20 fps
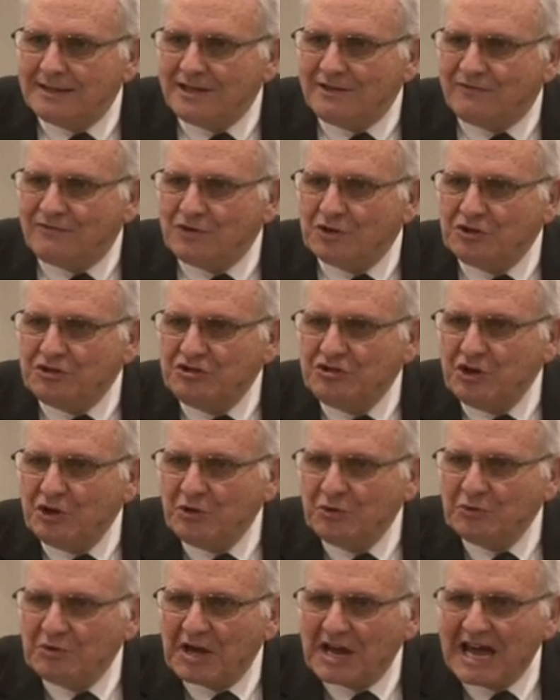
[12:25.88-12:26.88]
if you
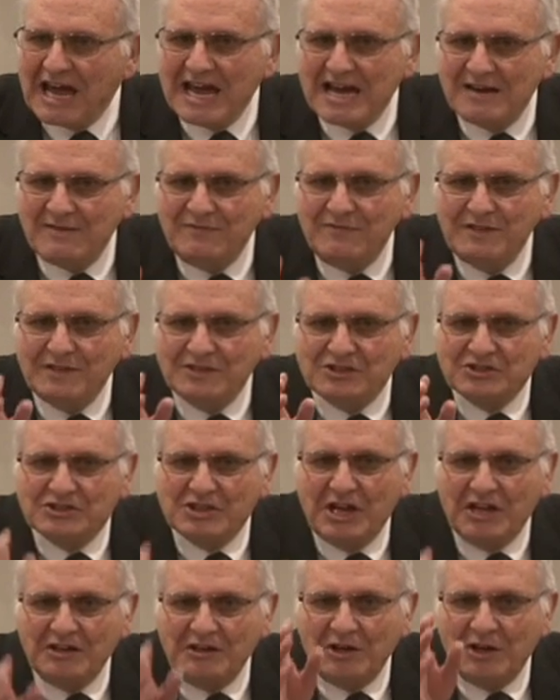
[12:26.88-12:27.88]
don't have the
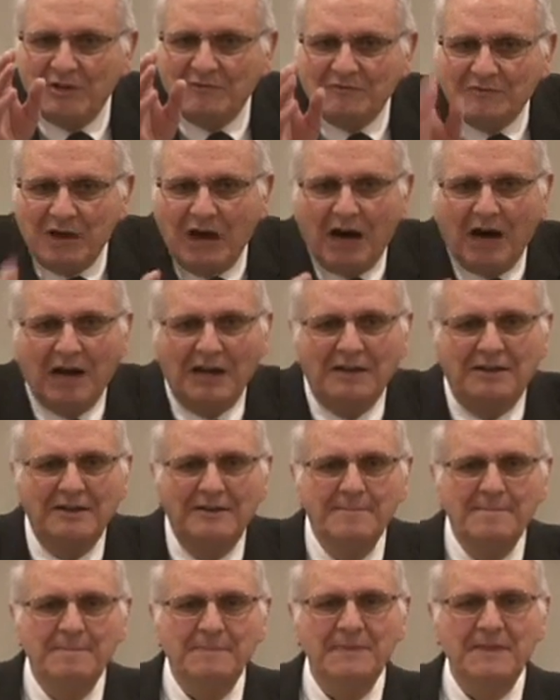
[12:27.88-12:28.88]
Son of God.
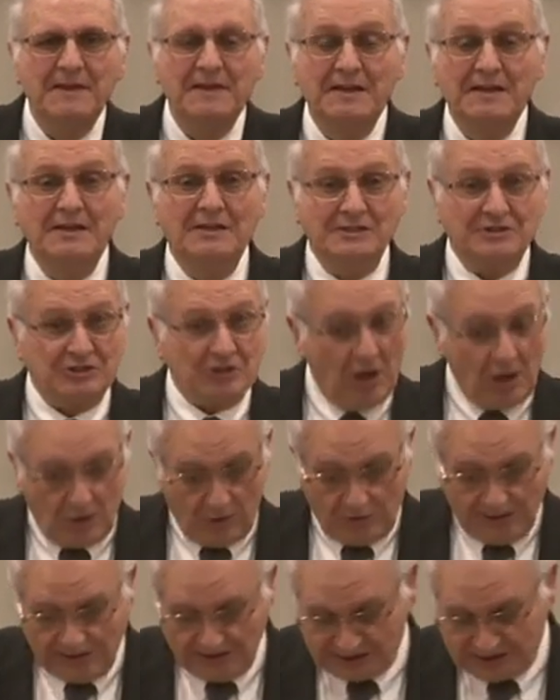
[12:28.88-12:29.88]

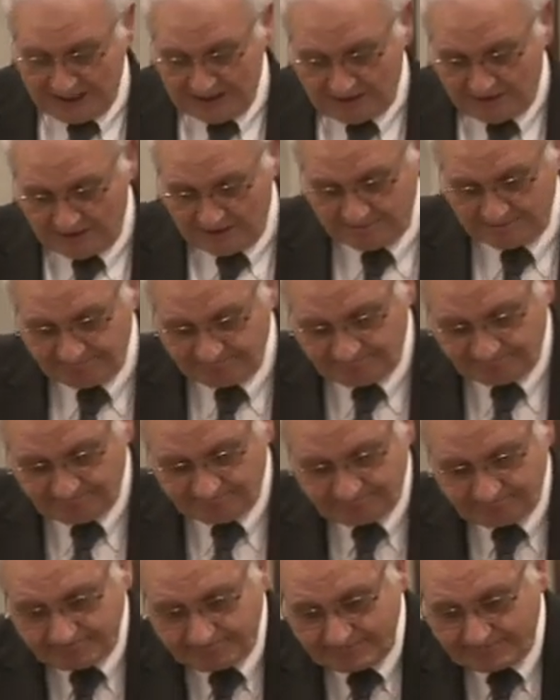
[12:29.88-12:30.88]
So he said to
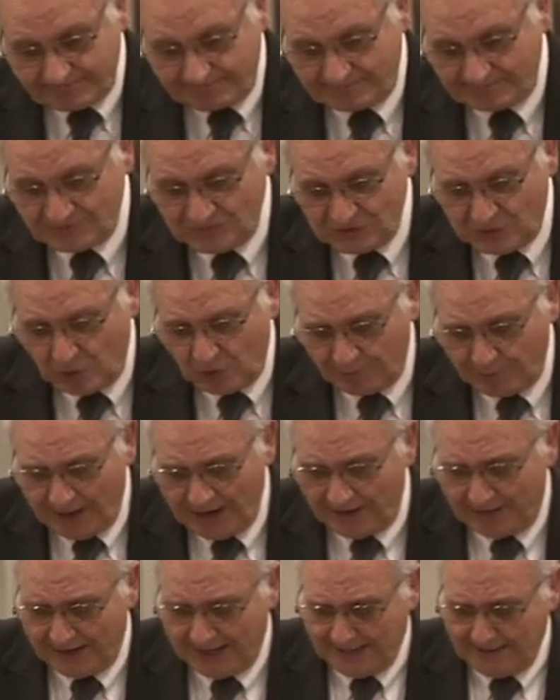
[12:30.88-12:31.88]
them, Don't
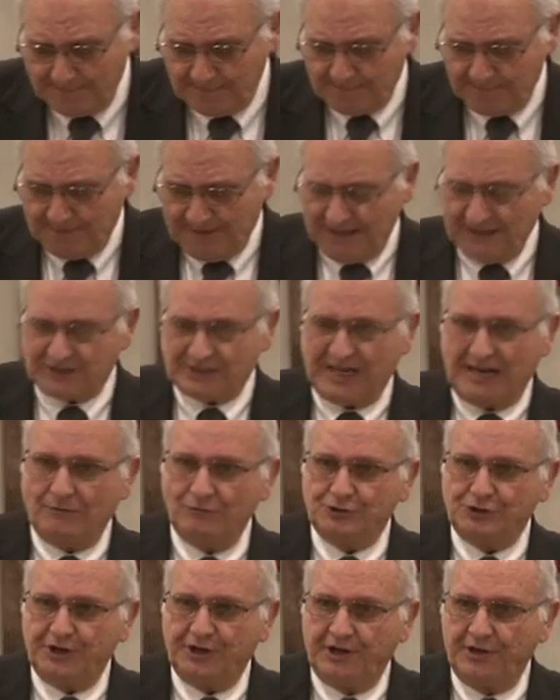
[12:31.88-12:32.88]
marry. He said, I
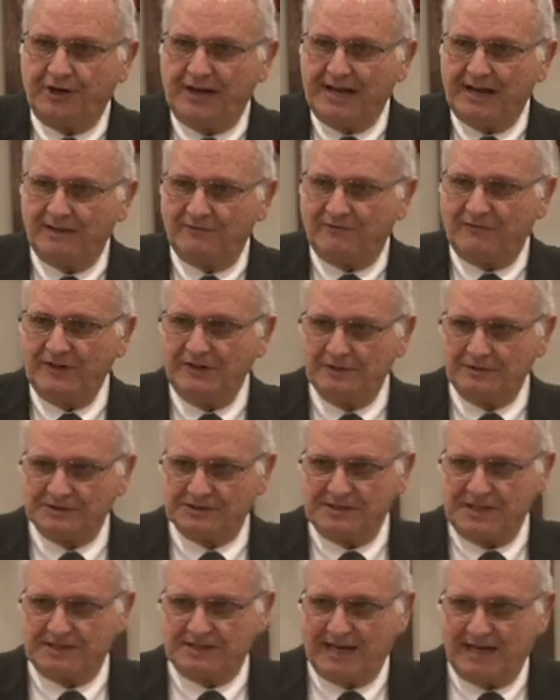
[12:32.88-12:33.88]
want you to know how it
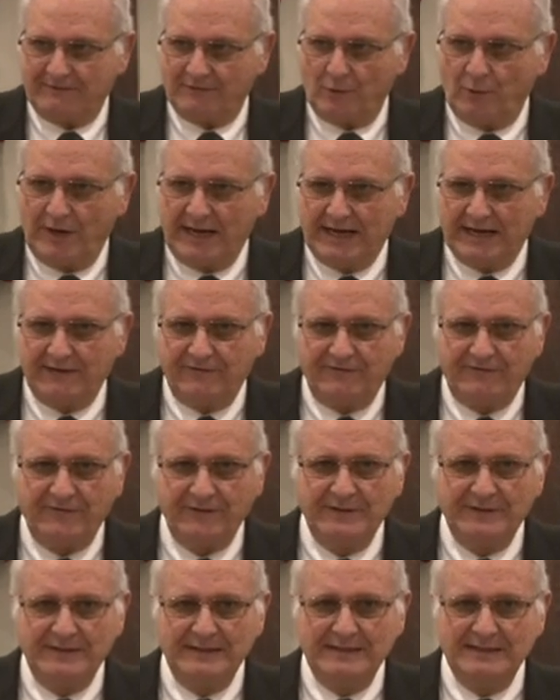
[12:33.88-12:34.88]
feels not to have a wife.